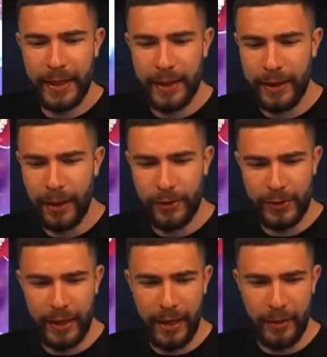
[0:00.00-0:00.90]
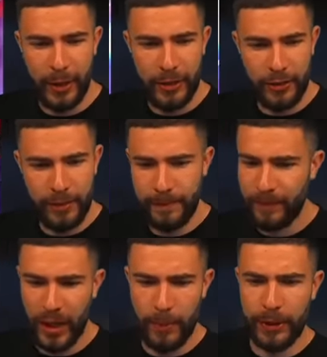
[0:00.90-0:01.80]
Yellows again. Imagine.
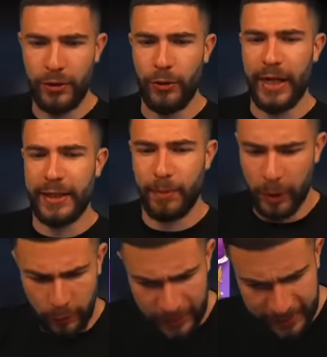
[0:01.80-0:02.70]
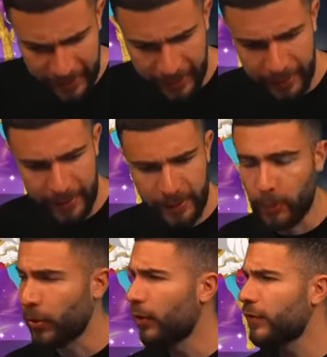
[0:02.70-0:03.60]
Double 2x, but we take it. It's a
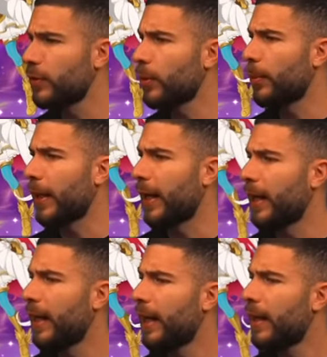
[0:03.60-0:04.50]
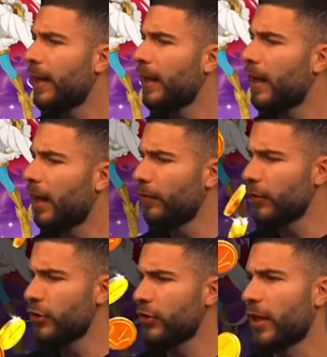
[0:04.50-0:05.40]
profitable buy.
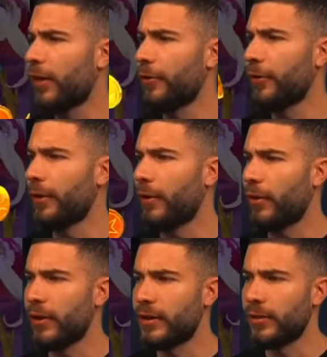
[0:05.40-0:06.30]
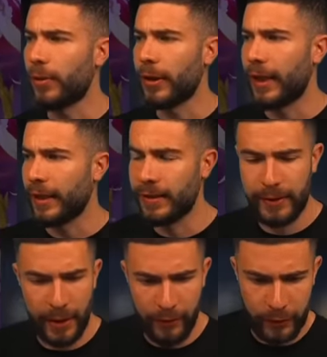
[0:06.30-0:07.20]
Average is
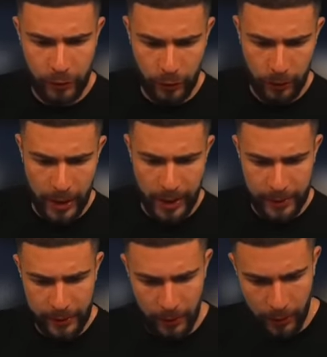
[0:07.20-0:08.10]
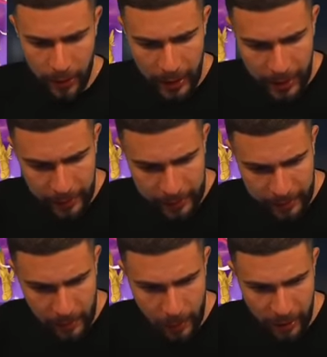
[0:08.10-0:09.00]
131x. Average required. So this is
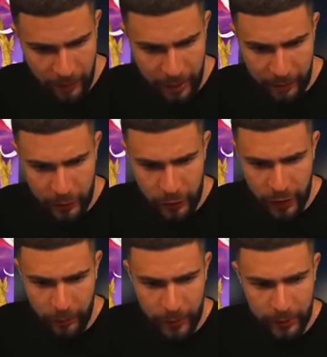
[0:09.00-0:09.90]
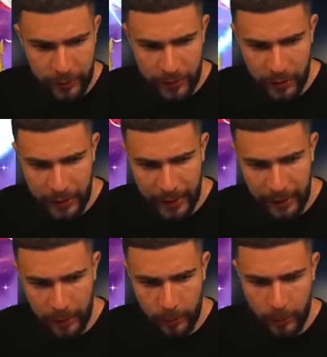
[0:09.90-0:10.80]
above average, and we could still get a
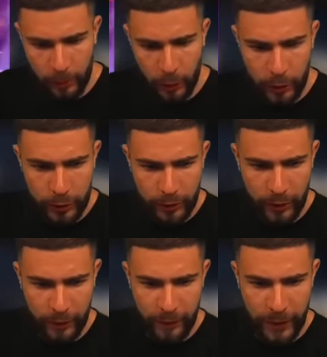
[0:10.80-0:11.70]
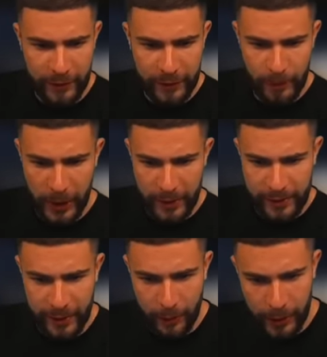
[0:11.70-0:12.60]
little bit more because we've got 5 spins.
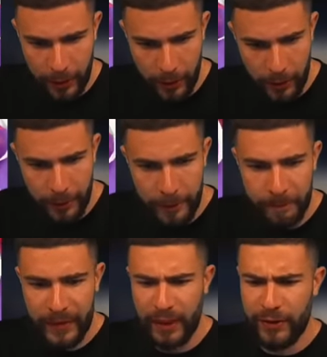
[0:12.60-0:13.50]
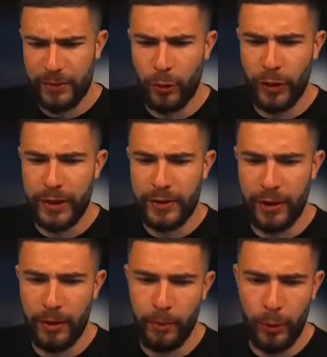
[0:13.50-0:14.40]
Here we go. Give us more hits
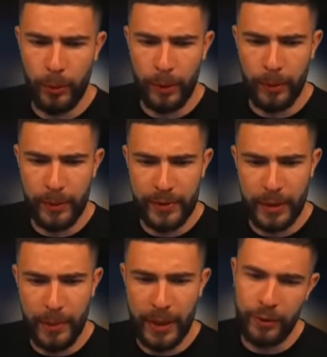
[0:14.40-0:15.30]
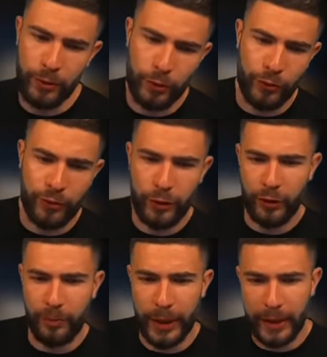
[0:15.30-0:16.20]
here. Blue premium somehow. Ooh, could
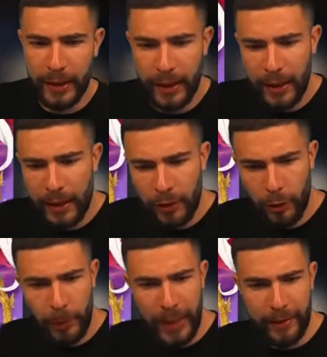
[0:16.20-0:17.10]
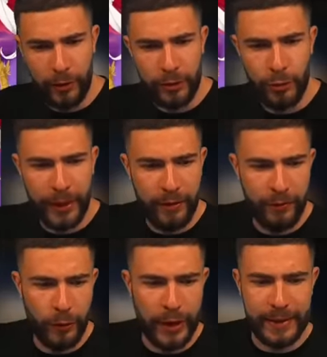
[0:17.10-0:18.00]
have been. Not bad though.
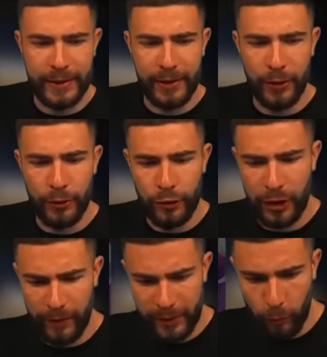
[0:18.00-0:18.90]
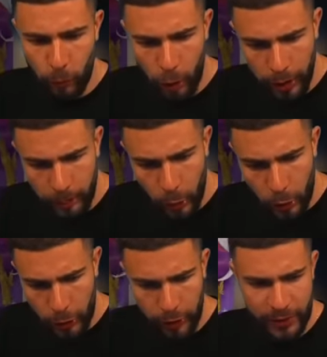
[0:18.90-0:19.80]
24x is huge. Give us one more
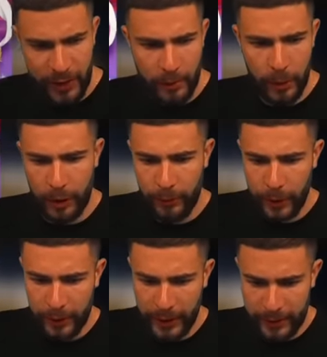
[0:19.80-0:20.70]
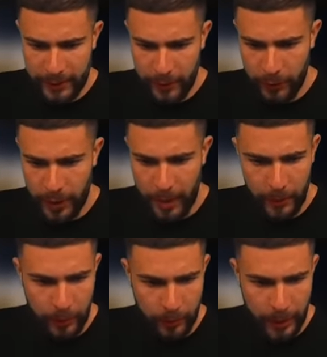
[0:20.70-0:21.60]
good tumble and we're looking so damn
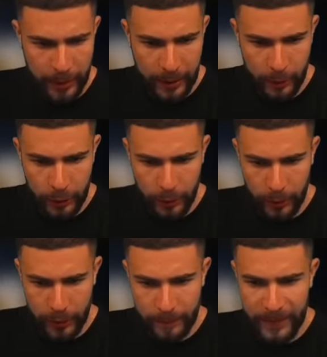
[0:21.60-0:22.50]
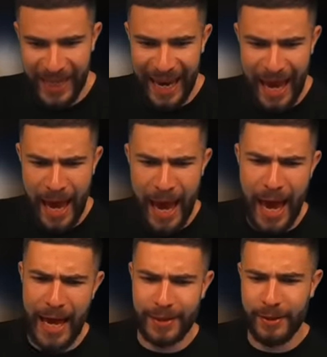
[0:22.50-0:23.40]
good, man. Come on, do it.
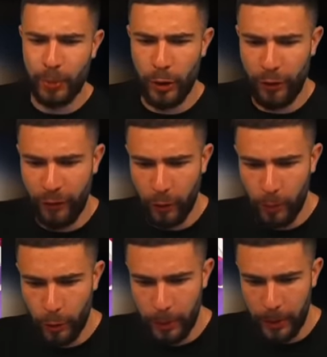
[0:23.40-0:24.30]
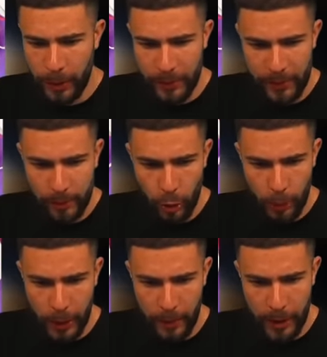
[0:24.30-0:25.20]
Yes, beautiful. More premiums. More
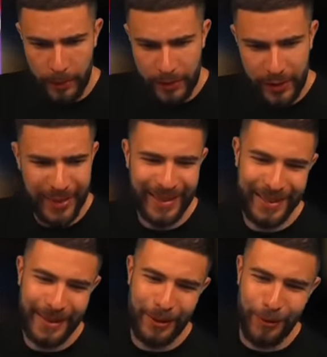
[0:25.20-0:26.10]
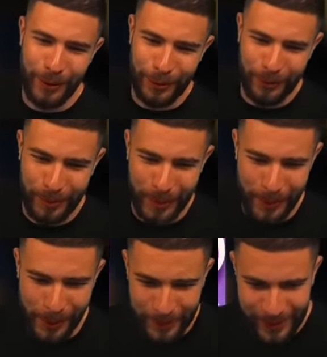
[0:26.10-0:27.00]
premiums. One off
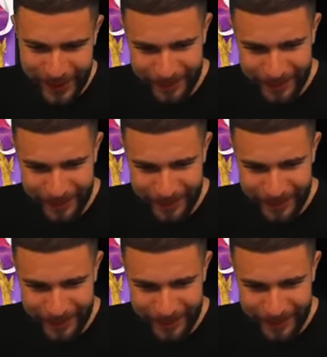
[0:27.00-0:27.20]
premiums.